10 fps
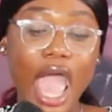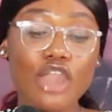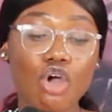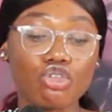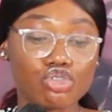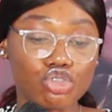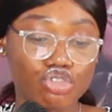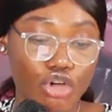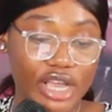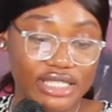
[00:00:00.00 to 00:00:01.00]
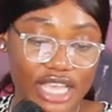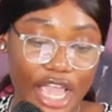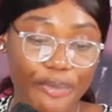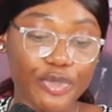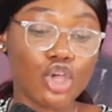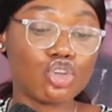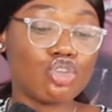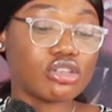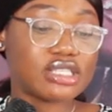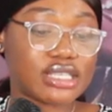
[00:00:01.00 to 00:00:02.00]
And I also try, say,
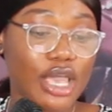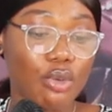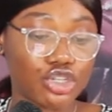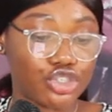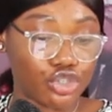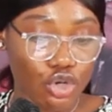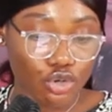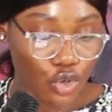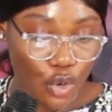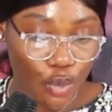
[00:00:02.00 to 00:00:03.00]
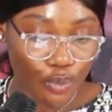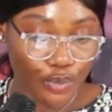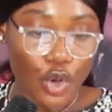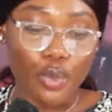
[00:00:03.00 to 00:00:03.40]
don't say what you don't know.